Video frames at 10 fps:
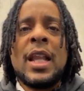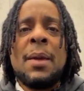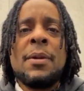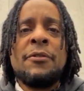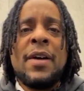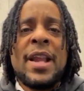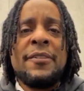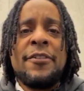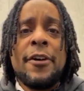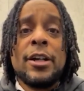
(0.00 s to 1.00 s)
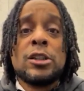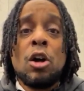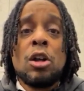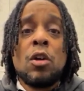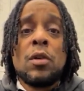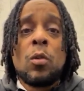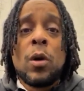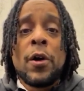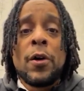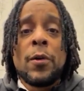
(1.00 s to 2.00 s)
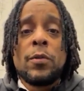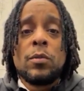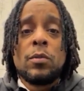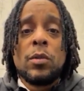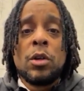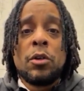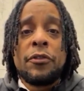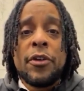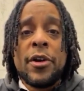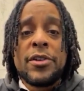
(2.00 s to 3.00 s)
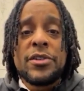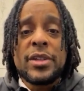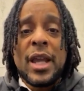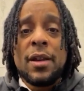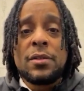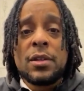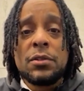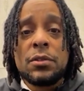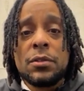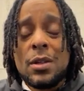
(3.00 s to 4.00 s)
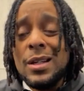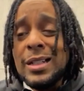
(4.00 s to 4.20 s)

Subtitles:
They've been finding fairies all over the world, little furry skeletons.